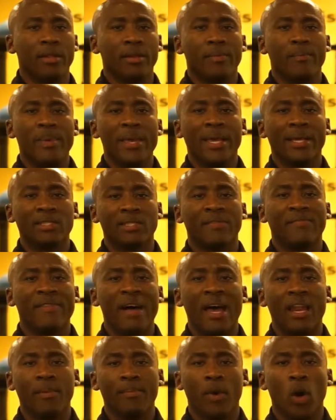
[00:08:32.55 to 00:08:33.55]
biggest
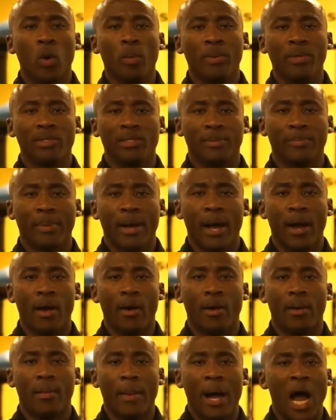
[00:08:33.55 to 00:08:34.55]
defining moments
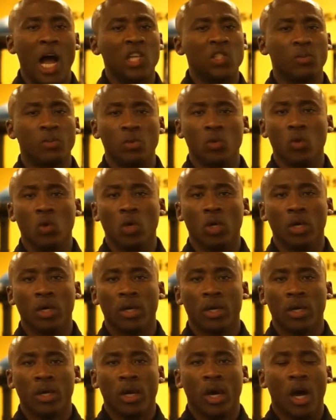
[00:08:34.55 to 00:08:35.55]
about my entrepreneur
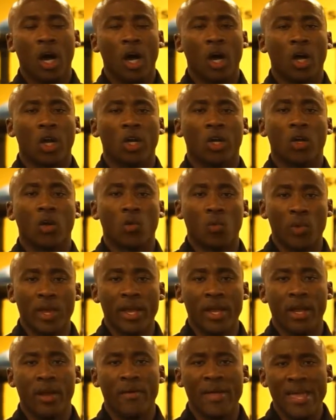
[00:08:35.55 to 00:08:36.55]

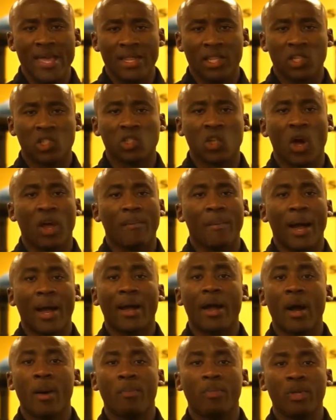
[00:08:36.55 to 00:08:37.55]
career in the start of my
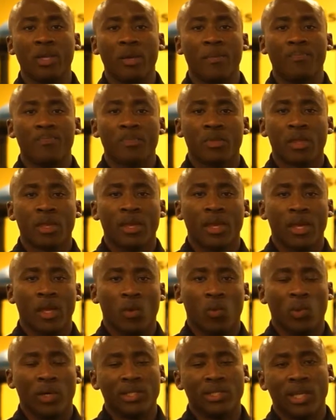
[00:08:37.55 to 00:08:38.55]
company
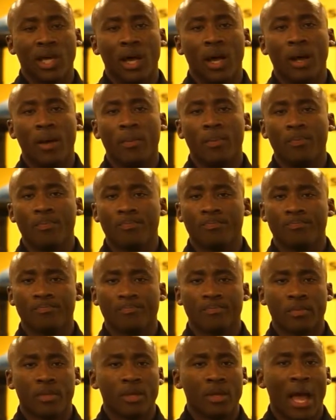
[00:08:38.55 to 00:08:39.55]
was I
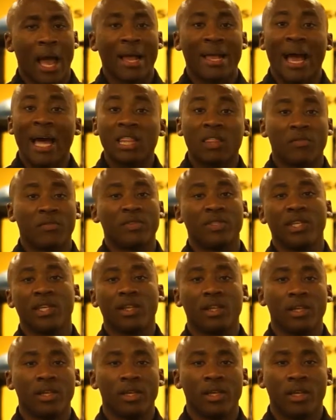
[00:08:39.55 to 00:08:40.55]
got the
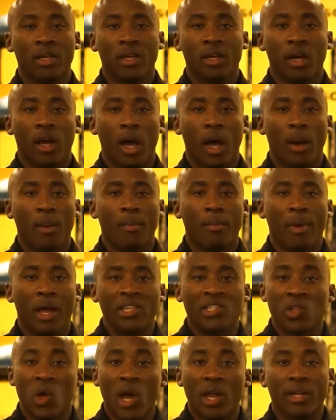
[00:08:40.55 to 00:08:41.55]
facility. I
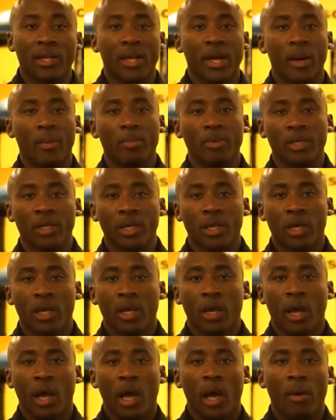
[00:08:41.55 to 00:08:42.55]
started the company.
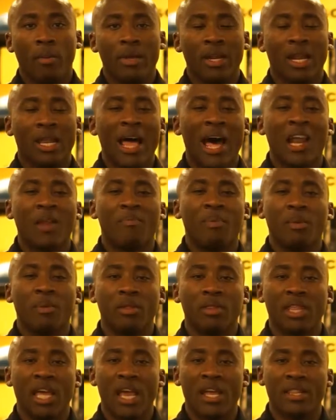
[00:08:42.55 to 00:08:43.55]
And a lot of
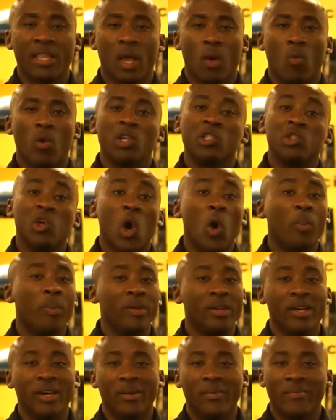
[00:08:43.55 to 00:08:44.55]
people think that once you
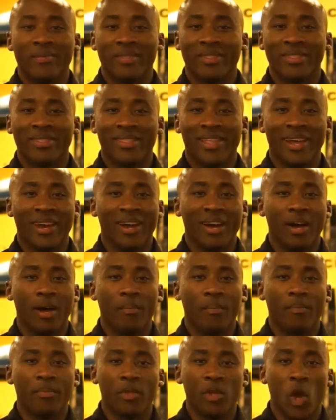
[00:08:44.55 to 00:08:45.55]
open up, that
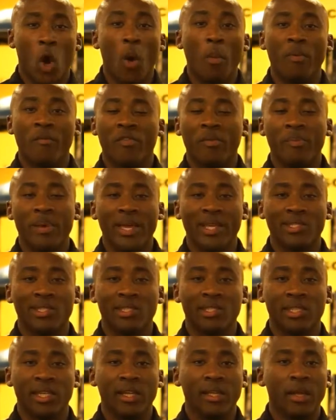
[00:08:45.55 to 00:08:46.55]
you're open for
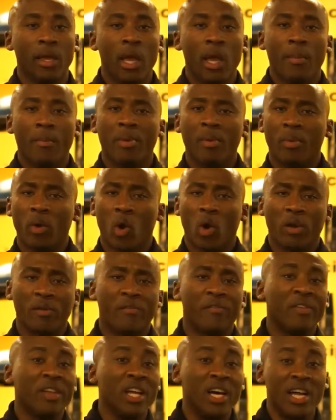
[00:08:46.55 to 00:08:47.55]
business and people are going
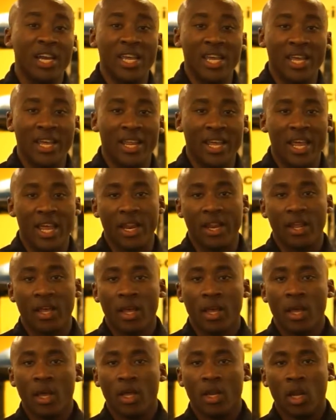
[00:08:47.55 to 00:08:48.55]
to flood in. And
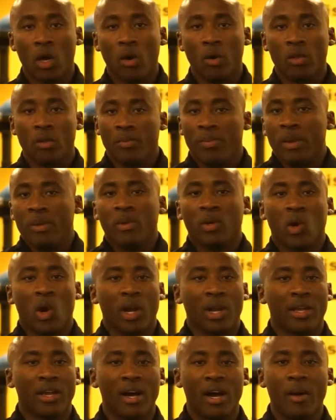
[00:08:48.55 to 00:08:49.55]
the people are
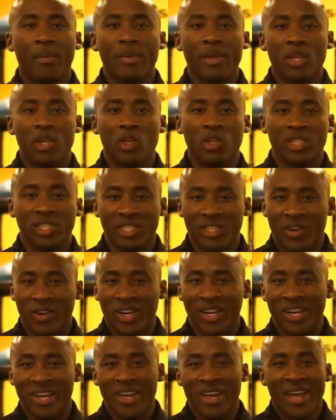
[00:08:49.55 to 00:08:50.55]
going to come and you're just
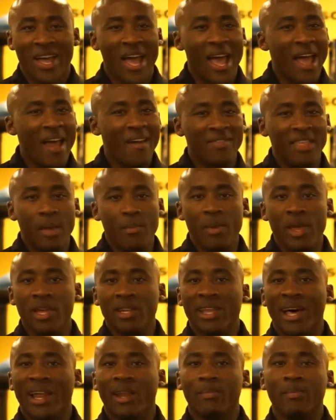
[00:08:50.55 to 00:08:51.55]
going to have that $1
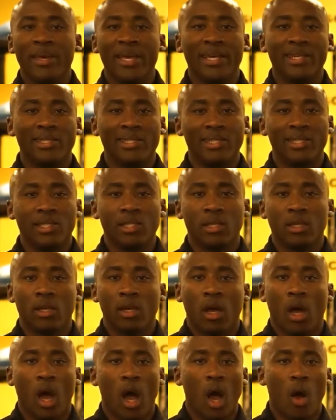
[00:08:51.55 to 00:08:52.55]
million business
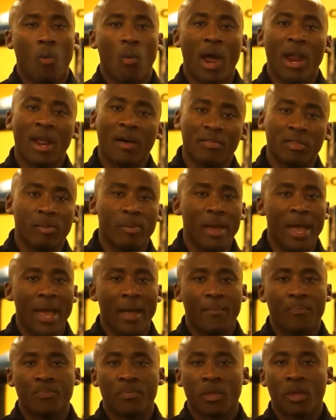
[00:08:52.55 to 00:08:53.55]
right off the
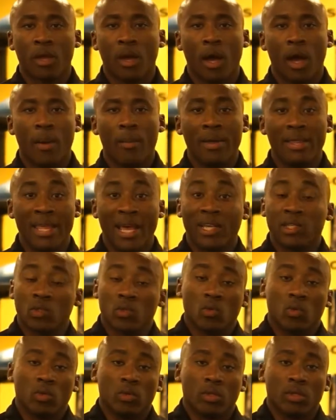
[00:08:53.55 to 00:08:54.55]
bat. And that's
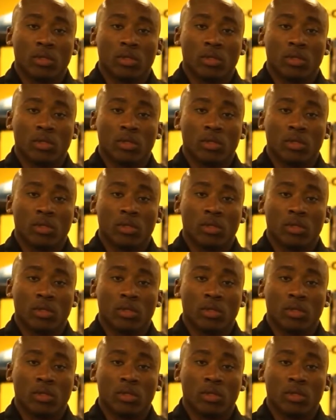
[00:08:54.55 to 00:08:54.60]
what